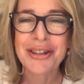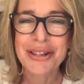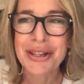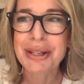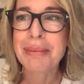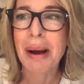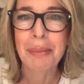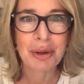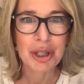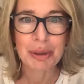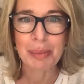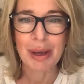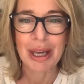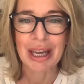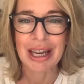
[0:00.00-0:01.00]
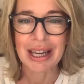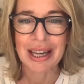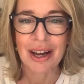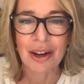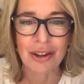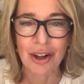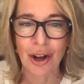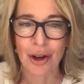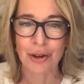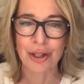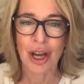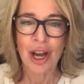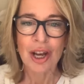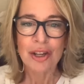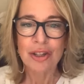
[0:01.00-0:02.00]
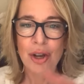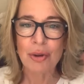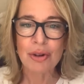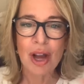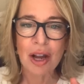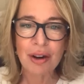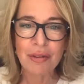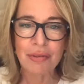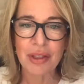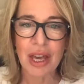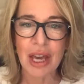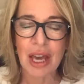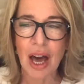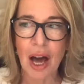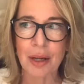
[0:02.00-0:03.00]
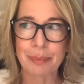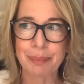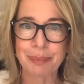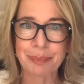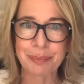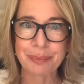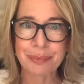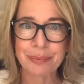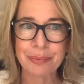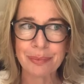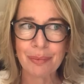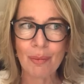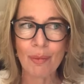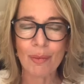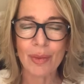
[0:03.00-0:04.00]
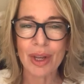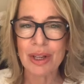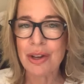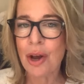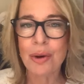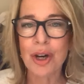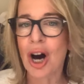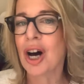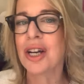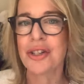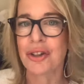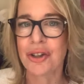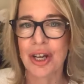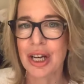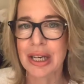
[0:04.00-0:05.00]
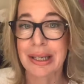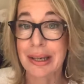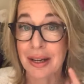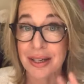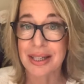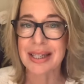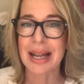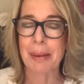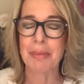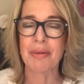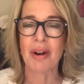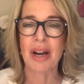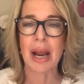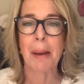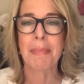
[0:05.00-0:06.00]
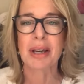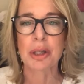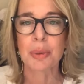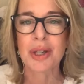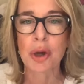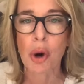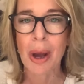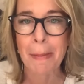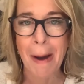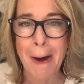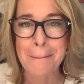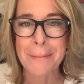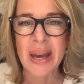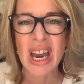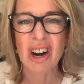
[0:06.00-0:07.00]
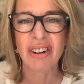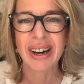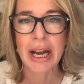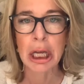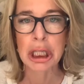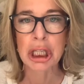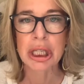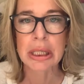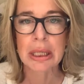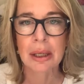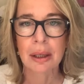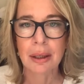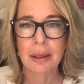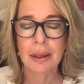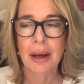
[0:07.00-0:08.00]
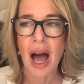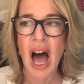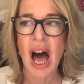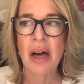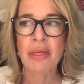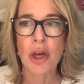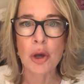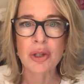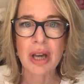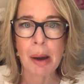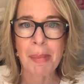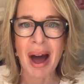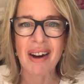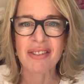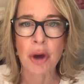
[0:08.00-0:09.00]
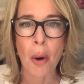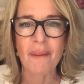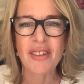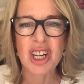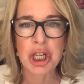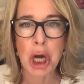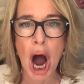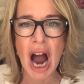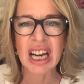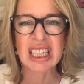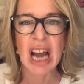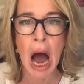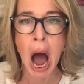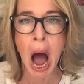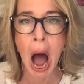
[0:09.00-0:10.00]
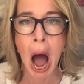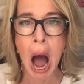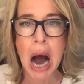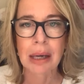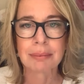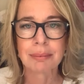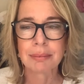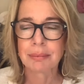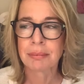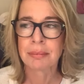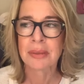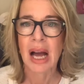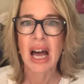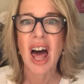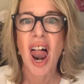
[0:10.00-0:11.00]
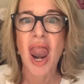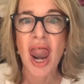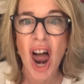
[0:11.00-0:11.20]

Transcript: This is when we're speaking girl code. So none of the no guys on here can understand me right now because we're talking about periods. And those come out of your vagina.